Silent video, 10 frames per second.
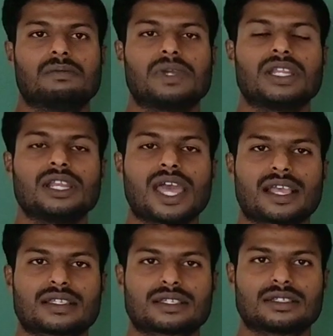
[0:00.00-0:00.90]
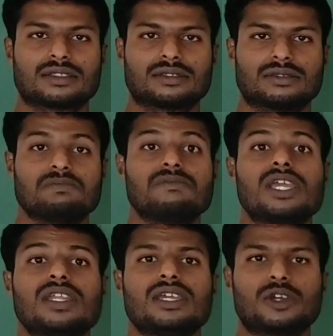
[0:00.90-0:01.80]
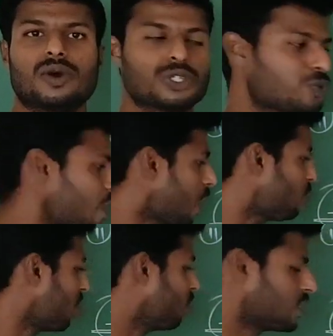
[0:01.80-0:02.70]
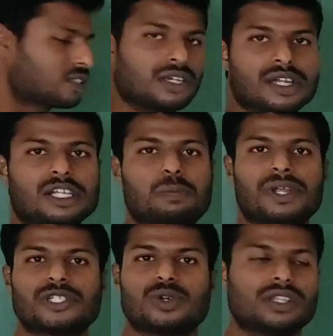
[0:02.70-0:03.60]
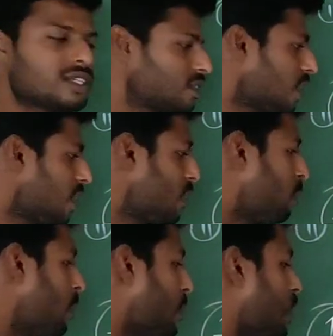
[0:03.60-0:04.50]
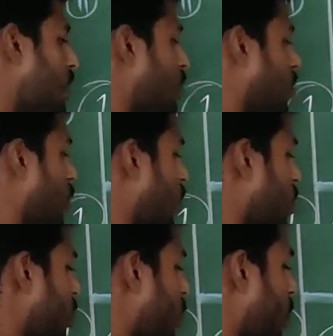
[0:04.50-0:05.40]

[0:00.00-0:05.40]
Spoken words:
many lakhs, many crores we have to invest, depends on the size of the business. So